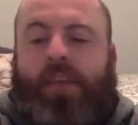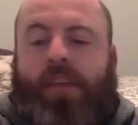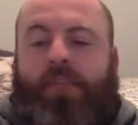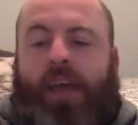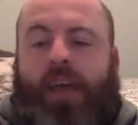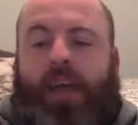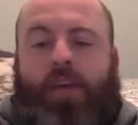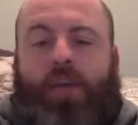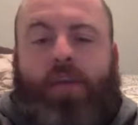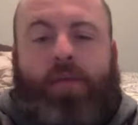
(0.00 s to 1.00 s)
I agree
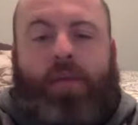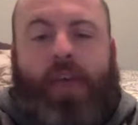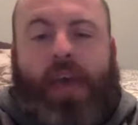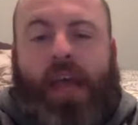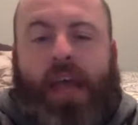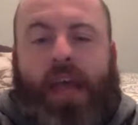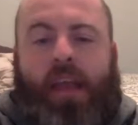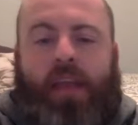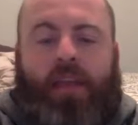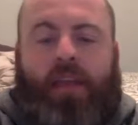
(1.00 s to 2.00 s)
with that, and I
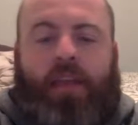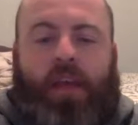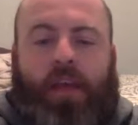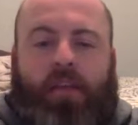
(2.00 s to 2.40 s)
think that